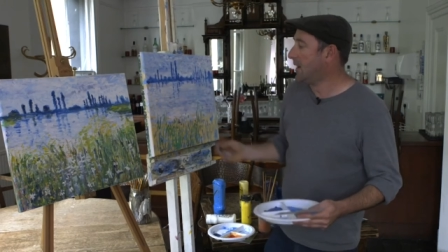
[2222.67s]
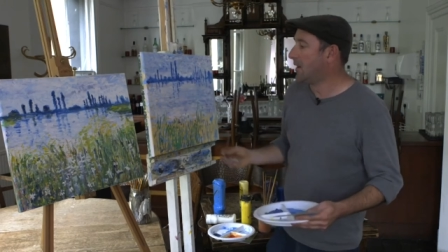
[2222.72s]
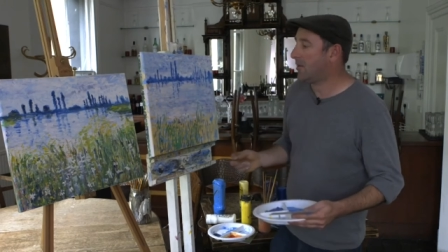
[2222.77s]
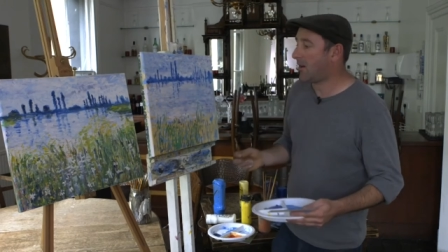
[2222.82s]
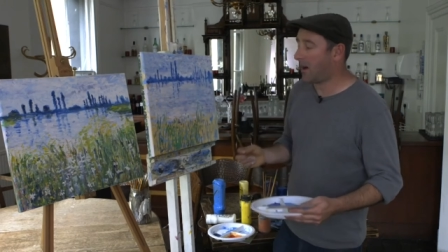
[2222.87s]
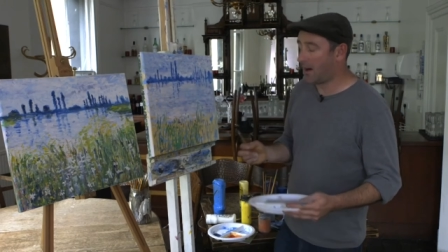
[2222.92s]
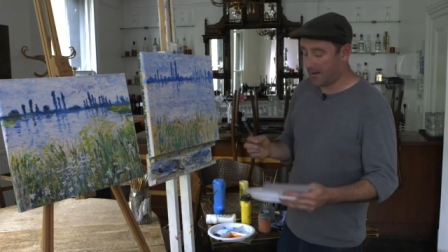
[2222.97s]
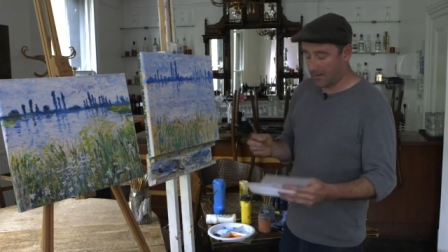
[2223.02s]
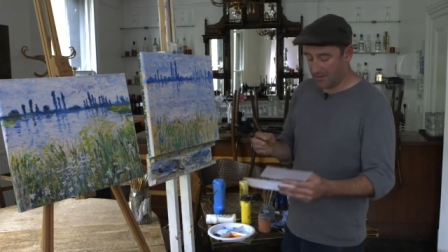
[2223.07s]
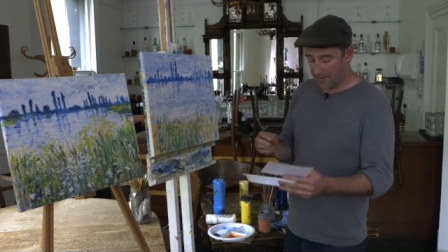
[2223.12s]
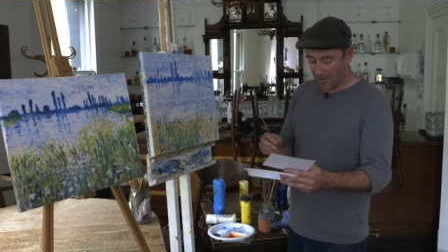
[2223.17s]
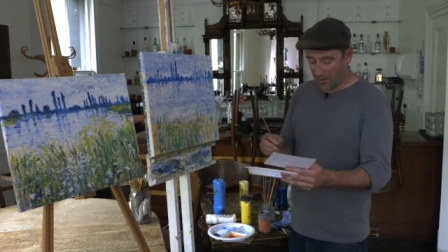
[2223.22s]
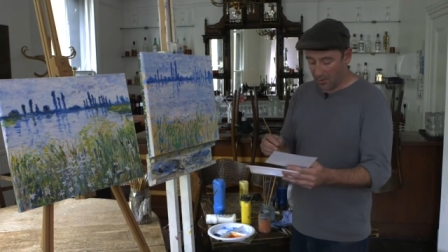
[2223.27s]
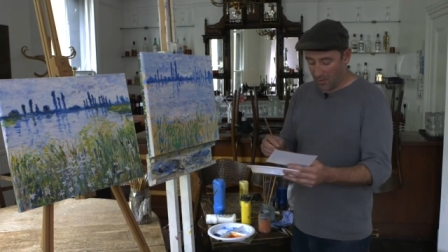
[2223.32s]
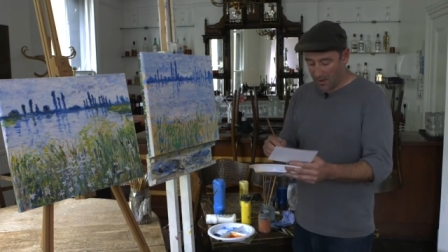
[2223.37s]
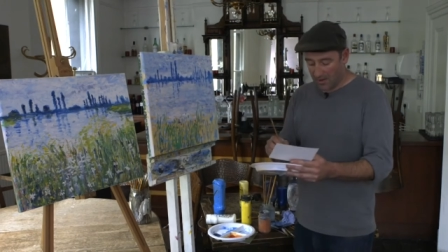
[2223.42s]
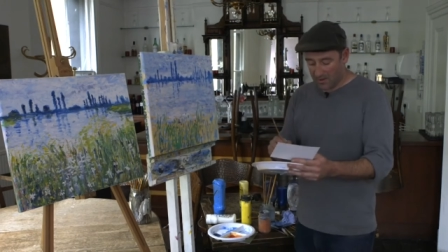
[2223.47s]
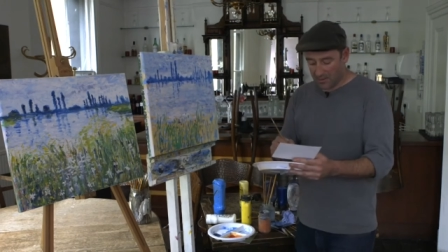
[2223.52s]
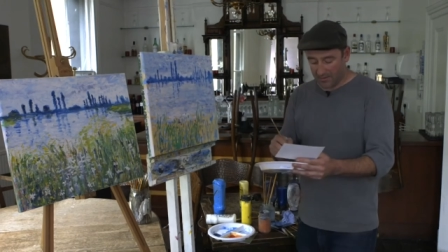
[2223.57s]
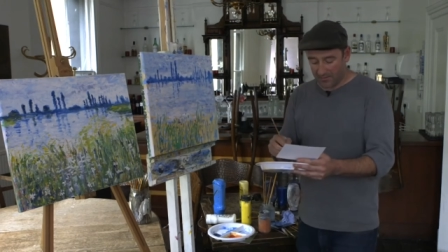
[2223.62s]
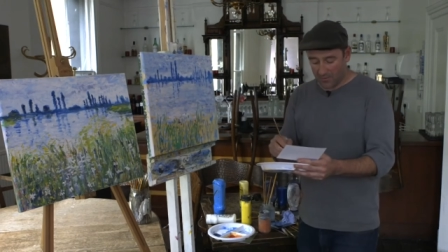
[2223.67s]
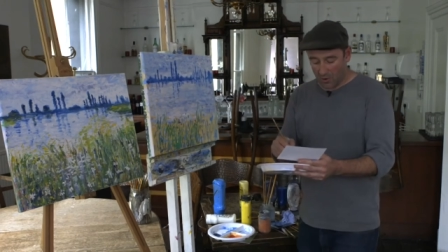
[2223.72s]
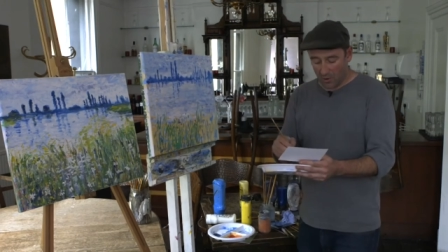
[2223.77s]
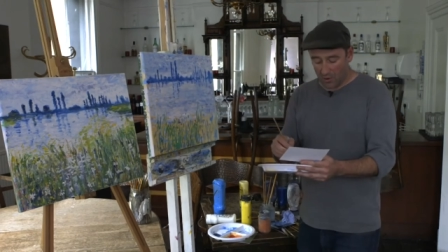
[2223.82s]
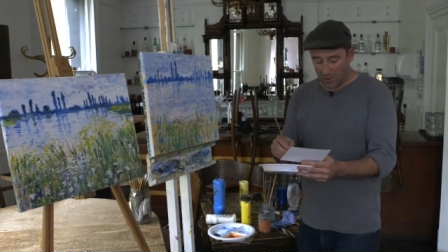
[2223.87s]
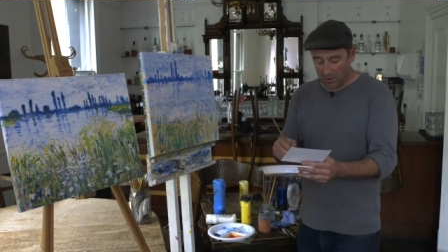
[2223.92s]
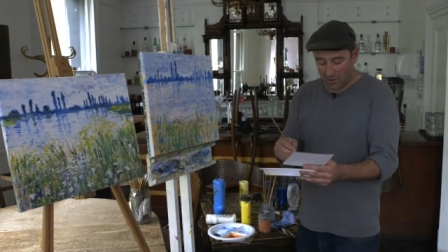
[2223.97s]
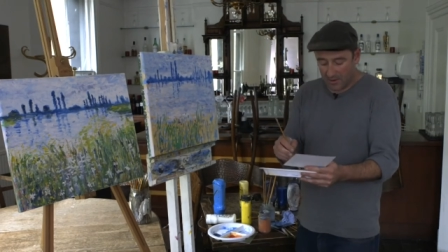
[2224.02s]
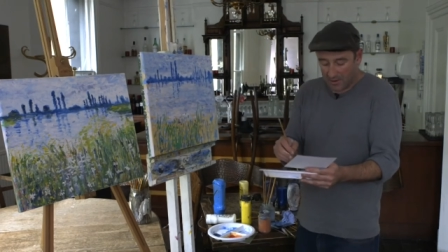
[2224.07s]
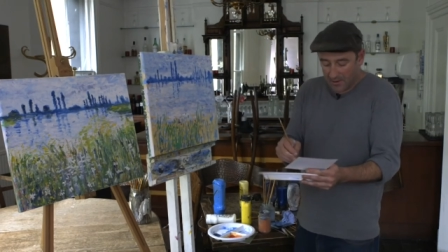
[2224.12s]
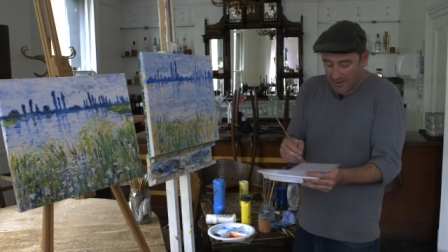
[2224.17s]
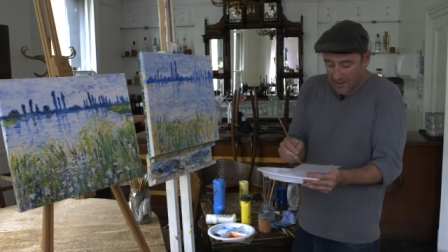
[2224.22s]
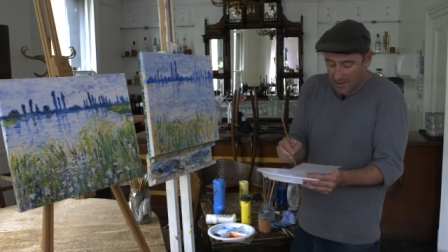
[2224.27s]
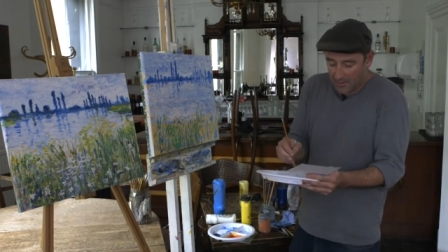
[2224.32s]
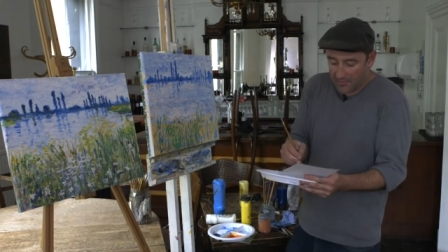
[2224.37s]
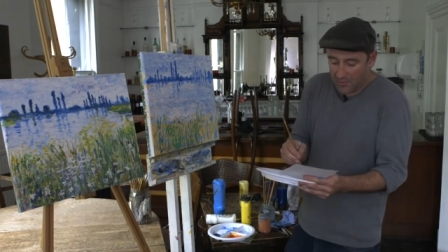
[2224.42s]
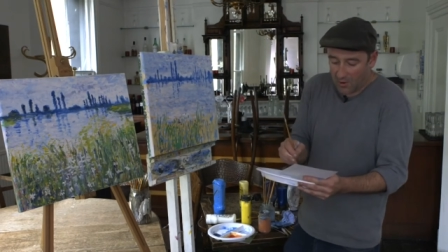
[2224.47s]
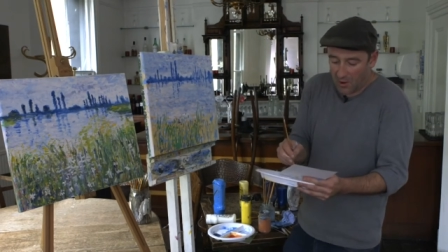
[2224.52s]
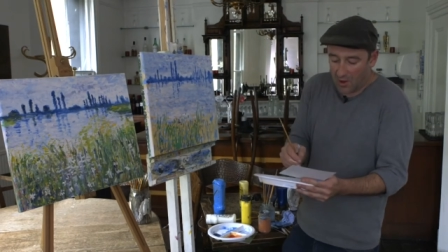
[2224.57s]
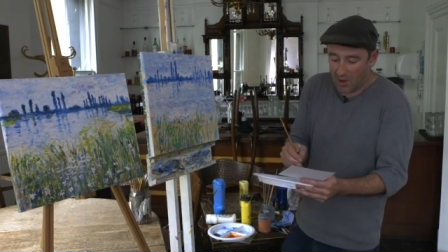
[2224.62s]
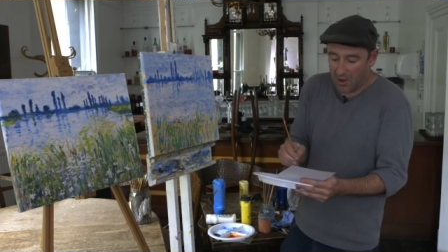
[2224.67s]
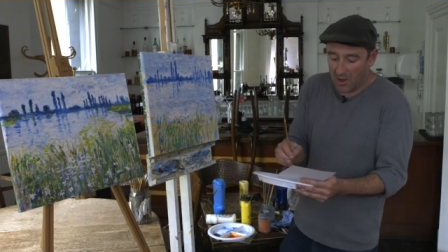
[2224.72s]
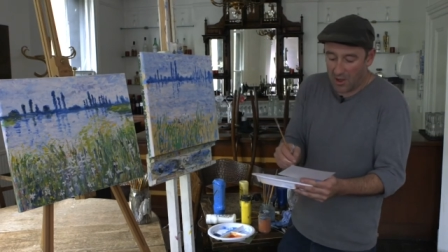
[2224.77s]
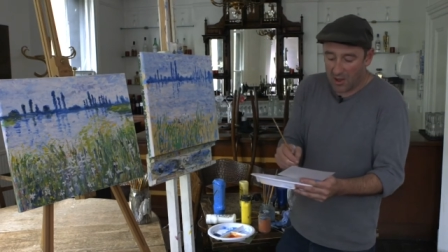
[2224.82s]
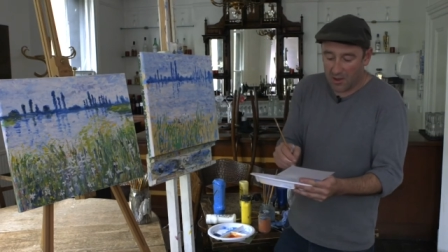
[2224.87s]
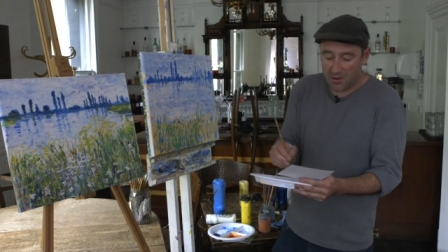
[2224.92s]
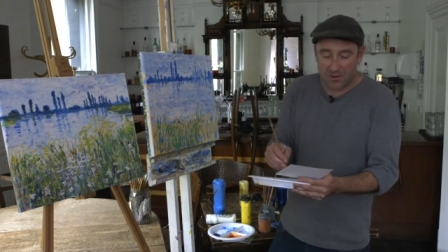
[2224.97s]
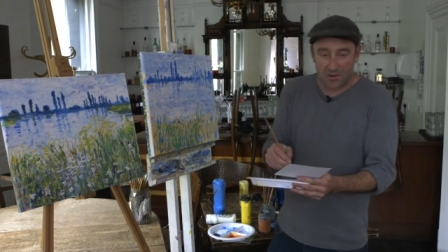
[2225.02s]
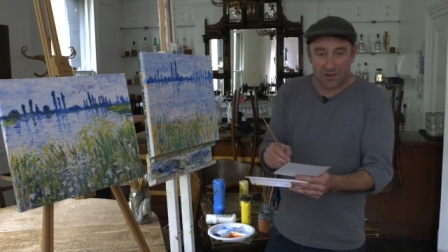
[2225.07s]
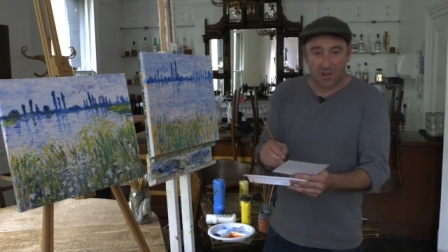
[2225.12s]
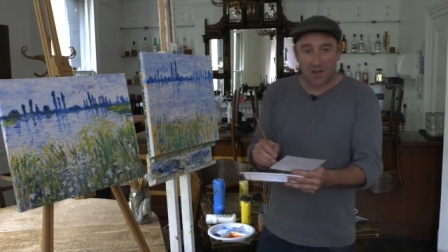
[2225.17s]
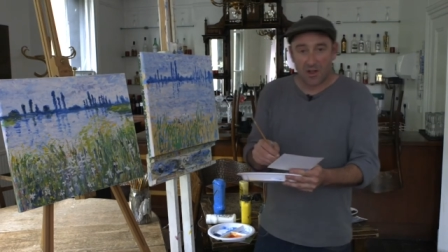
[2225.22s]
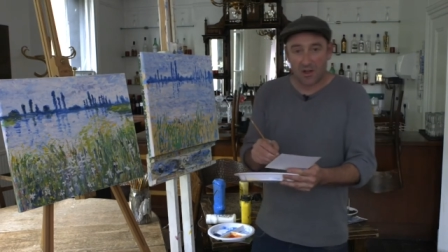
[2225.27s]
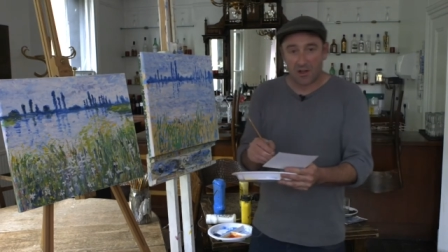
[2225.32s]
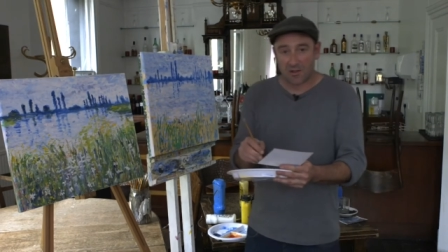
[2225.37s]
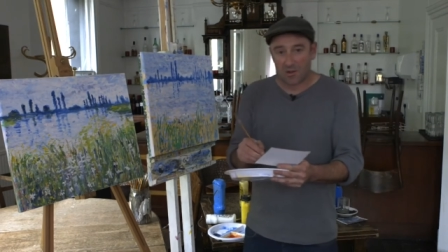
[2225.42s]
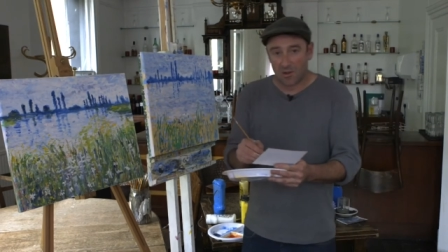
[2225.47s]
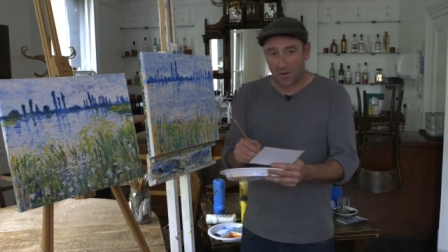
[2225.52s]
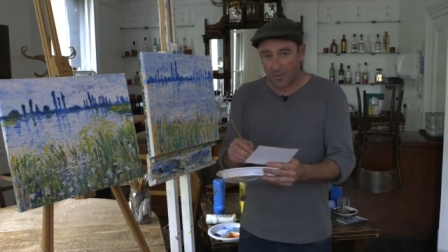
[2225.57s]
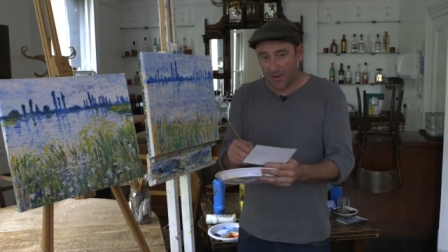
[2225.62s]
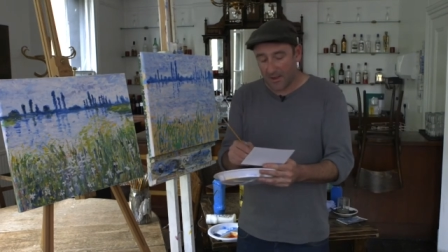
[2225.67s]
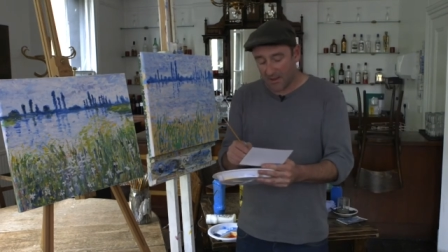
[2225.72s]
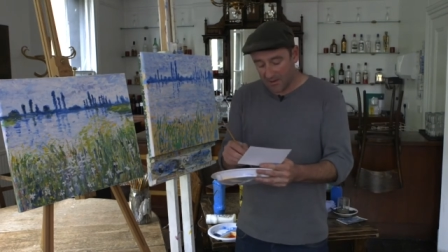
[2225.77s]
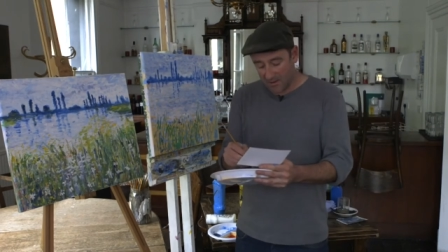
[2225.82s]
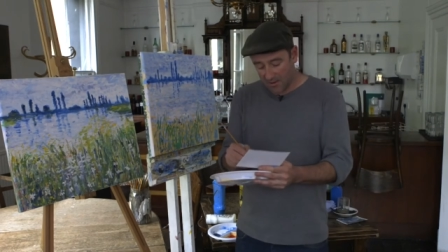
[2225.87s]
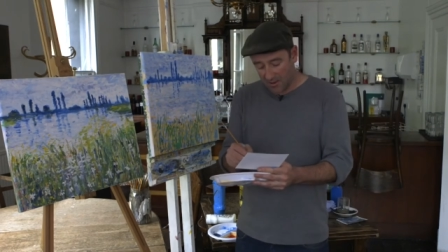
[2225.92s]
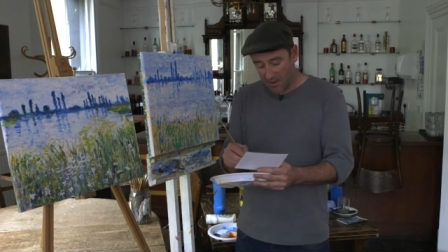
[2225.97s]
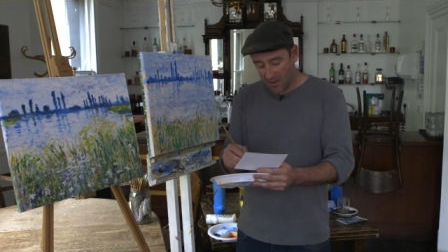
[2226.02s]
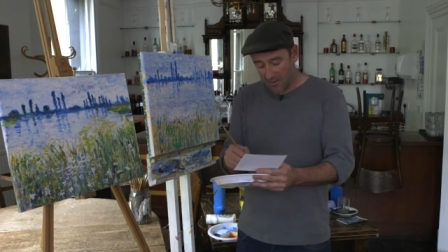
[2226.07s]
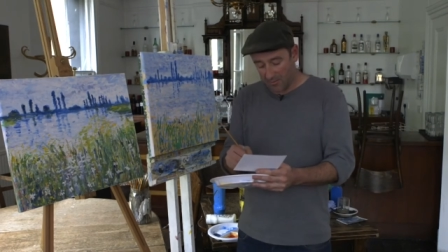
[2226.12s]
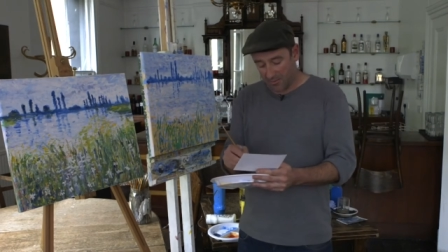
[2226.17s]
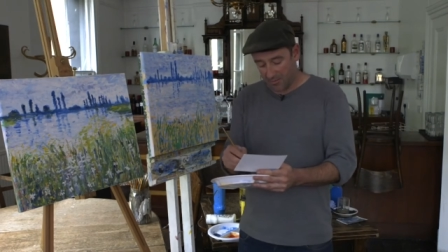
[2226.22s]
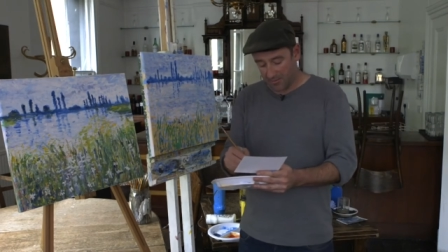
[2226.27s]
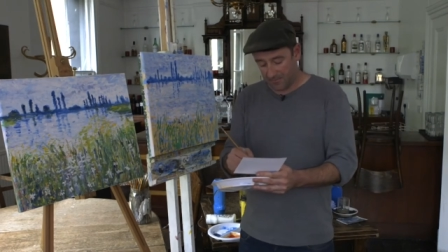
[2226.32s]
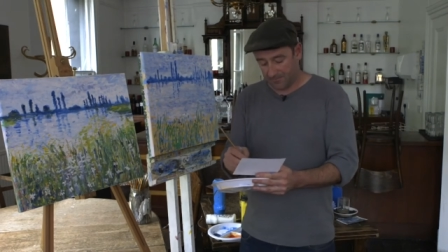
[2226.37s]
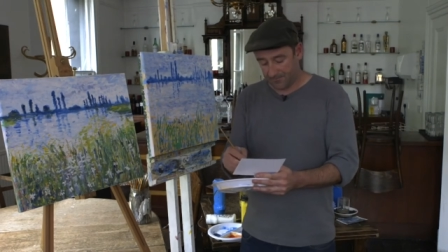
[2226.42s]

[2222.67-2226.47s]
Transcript: Right, so whilst we've got all, now we've got a load of colours all mixed up,